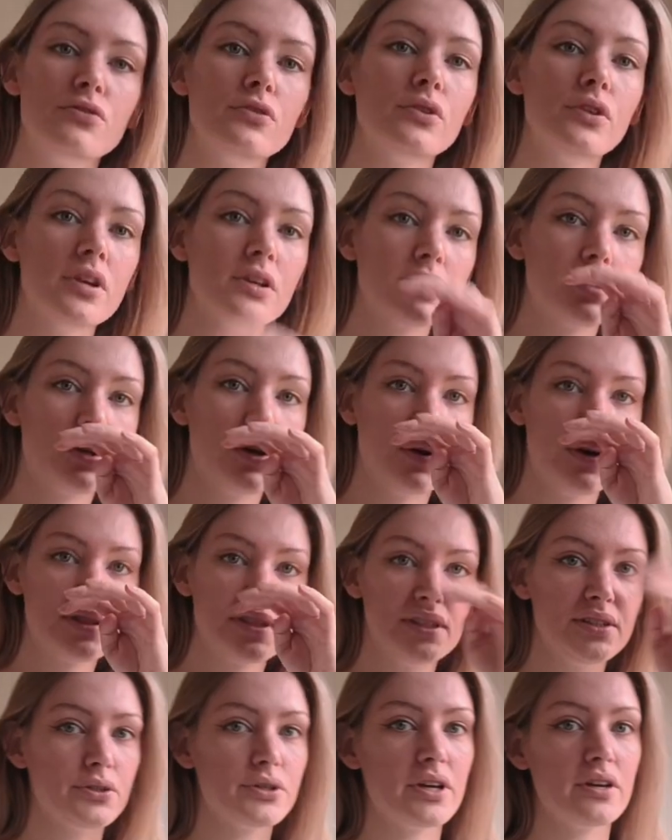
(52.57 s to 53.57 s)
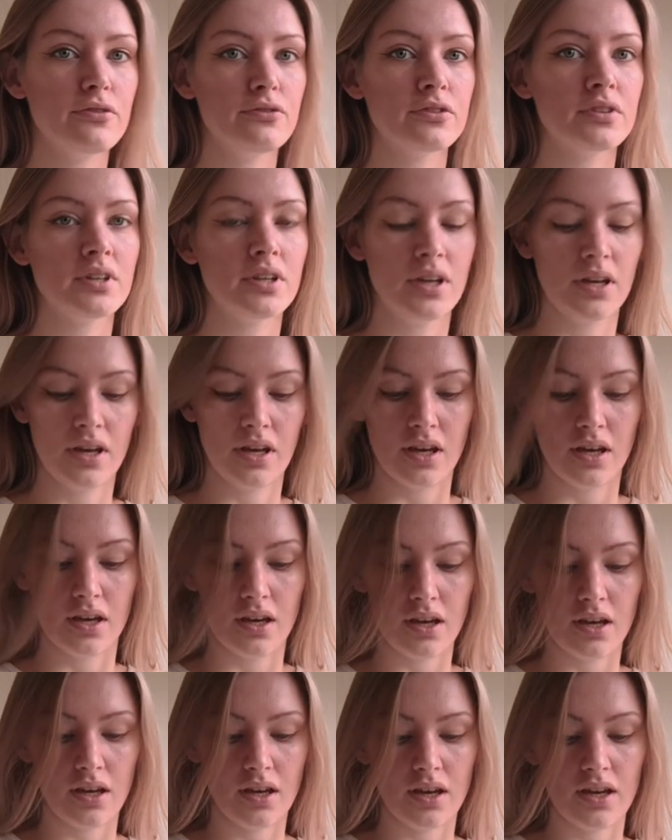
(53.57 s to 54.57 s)
a few years ago as a little gift
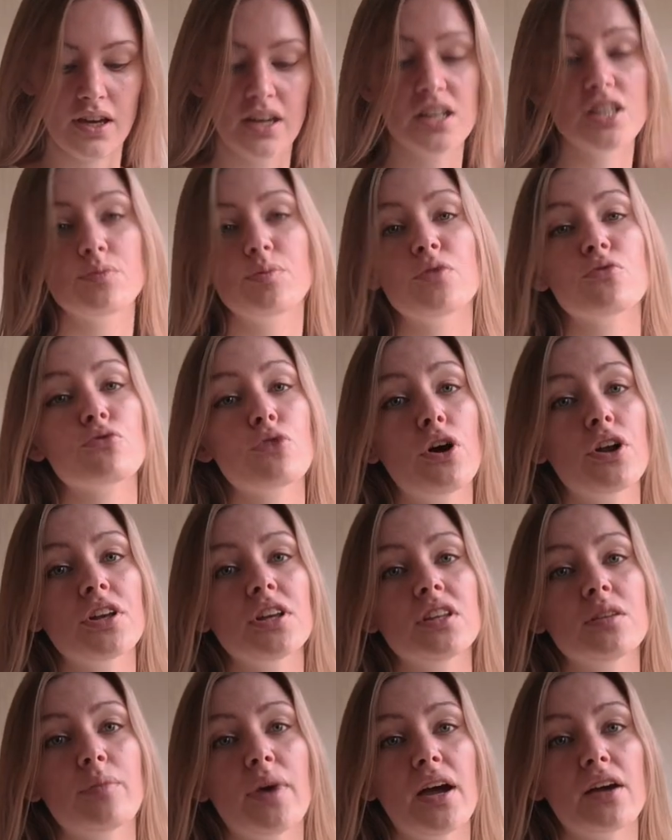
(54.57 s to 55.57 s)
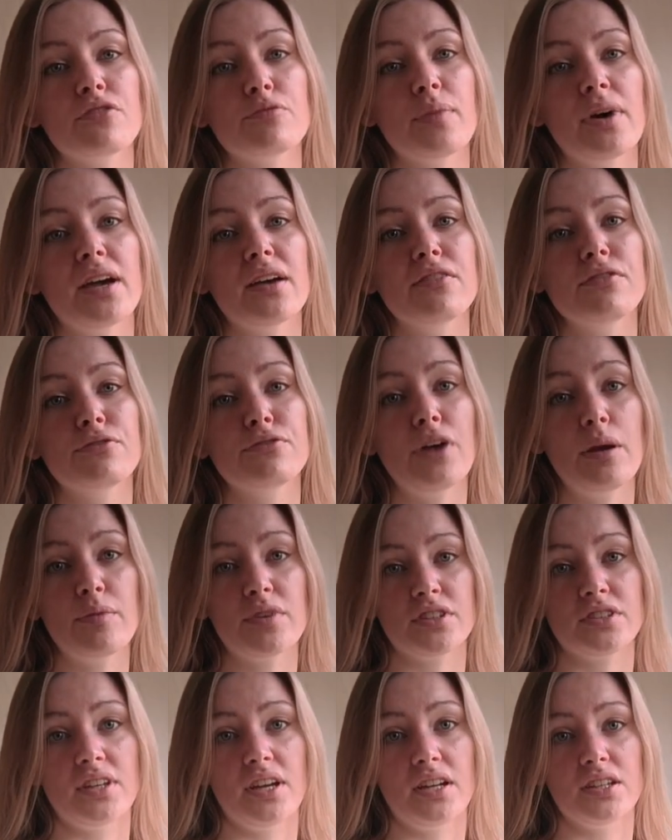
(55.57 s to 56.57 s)
uh, and it's been rotting in the back of my
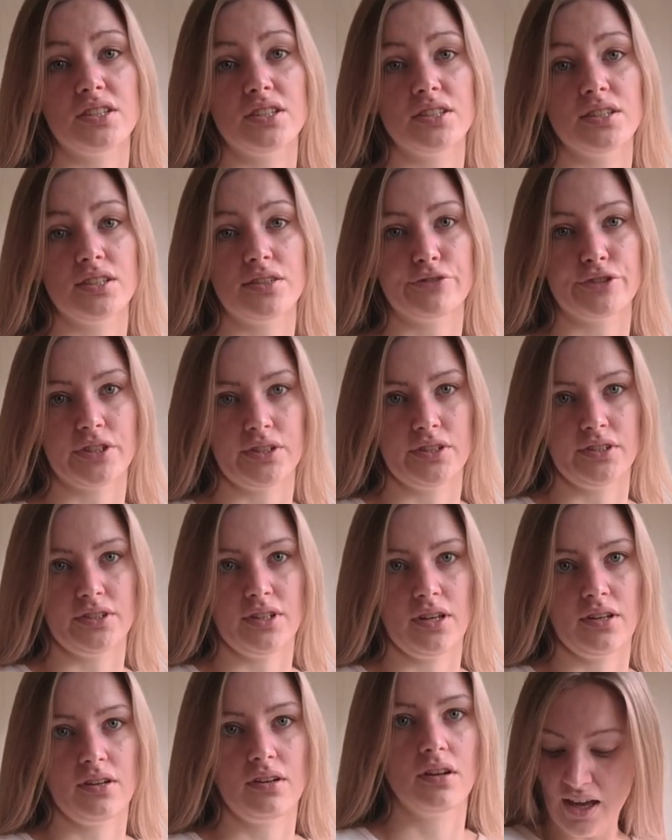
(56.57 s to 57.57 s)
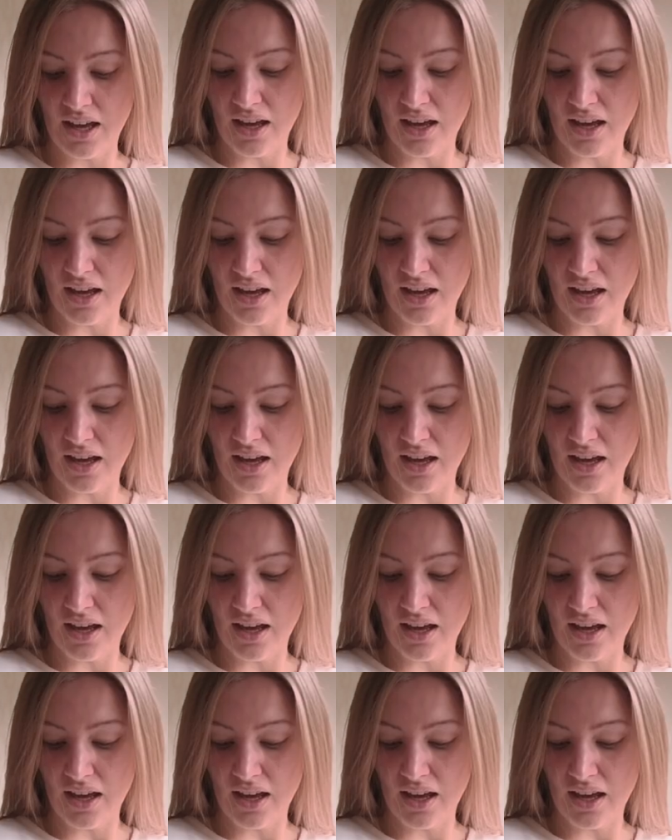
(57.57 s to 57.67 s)
fabric stash ever since then.